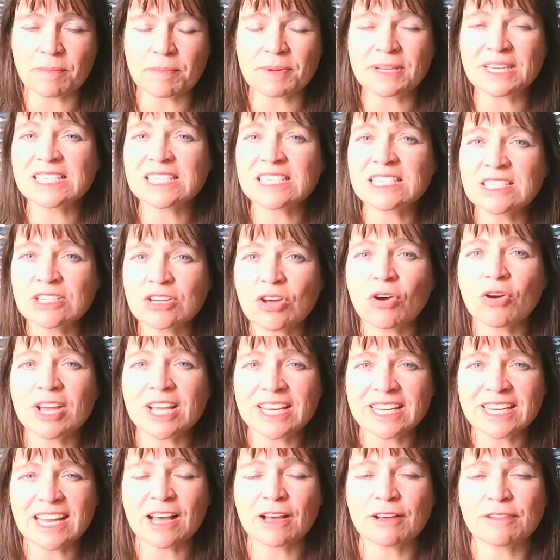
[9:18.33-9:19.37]
but it's not
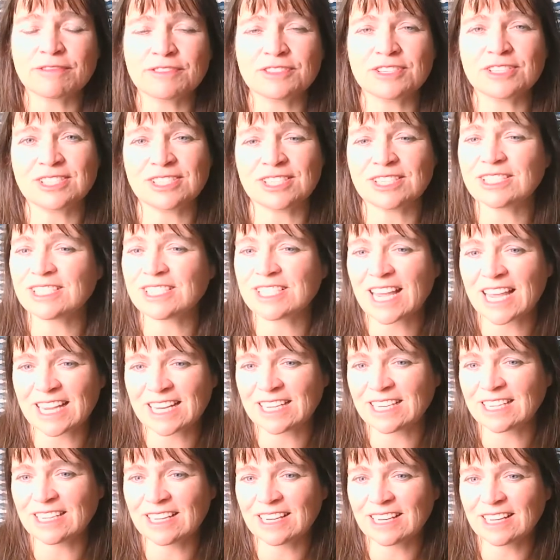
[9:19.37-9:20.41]
enough to
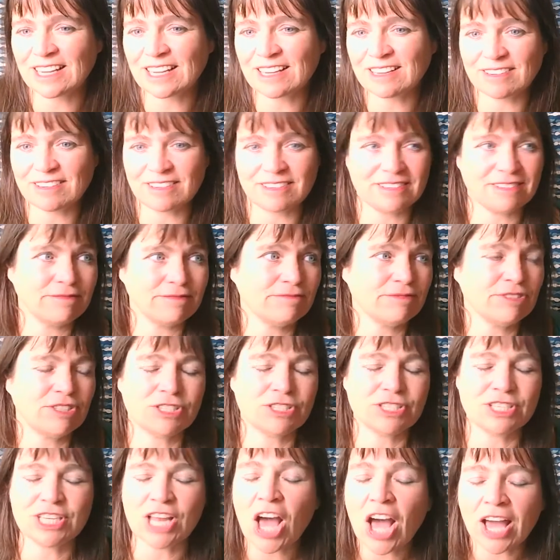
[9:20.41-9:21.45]
sustain
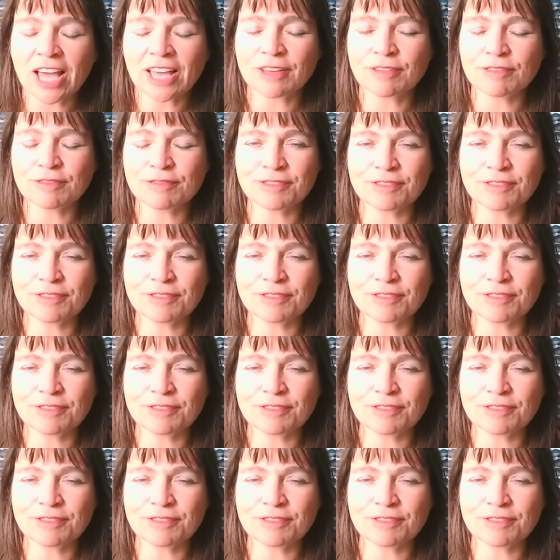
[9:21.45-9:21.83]
life.